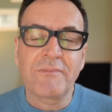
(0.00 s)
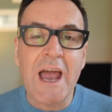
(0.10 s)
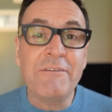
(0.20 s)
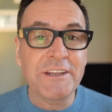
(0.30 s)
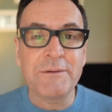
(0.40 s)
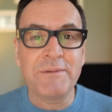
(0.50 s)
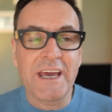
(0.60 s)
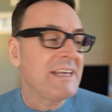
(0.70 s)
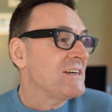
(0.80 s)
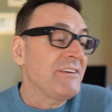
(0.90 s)
Everything
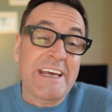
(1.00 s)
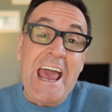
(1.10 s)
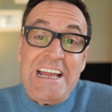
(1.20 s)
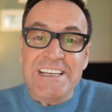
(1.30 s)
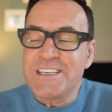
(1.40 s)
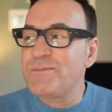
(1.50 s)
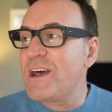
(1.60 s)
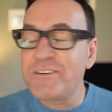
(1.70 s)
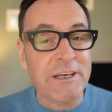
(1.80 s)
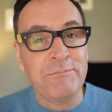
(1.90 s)
begins, everything ends, but
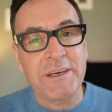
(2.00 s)
everything